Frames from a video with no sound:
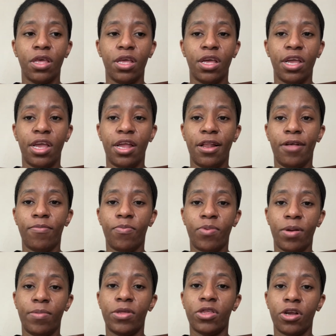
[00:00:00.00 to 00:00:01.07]
And I'll
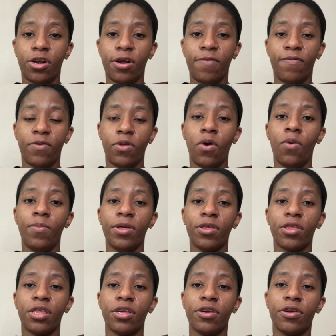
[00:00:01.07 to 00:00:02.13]
probably start off with oatmeal
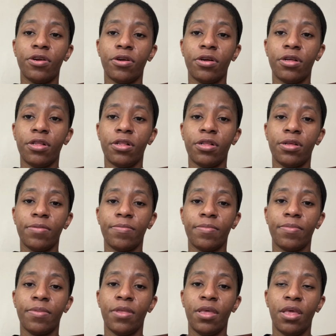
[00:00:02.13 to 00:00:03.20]
cereal
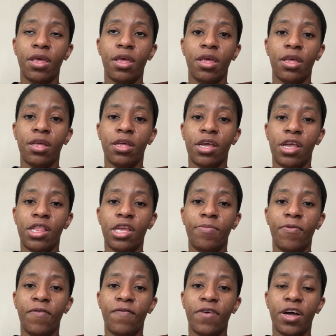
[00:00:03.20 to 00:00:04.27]
and then
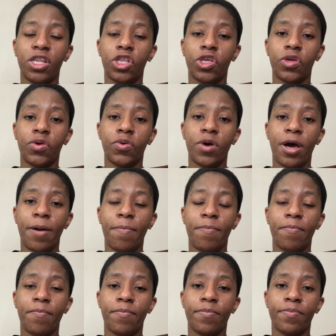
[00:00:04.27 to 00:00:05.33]
move on
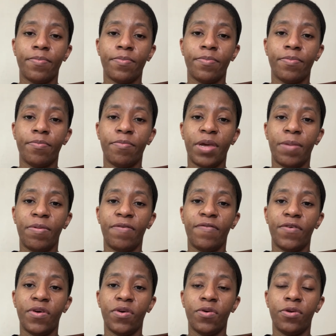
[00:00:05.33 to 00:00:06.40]
to baby
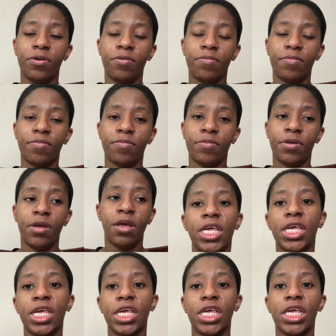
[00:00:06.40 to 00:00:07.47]
food.
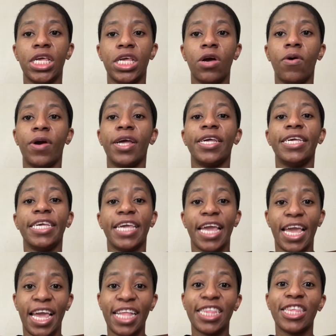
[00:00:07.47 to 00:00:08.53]
He
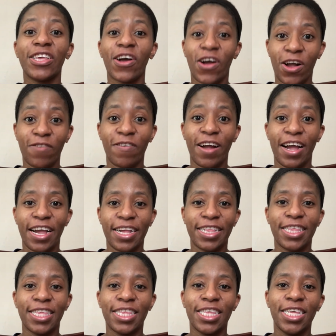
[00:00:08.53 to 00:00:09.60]
hates car
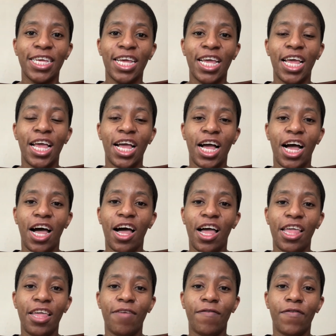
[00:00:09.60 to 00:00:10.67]
rides.
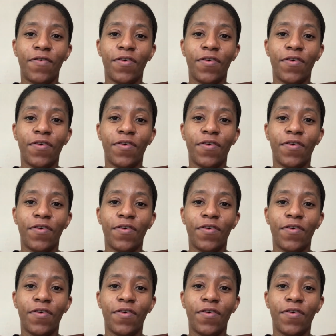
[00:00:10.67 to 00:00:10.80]
If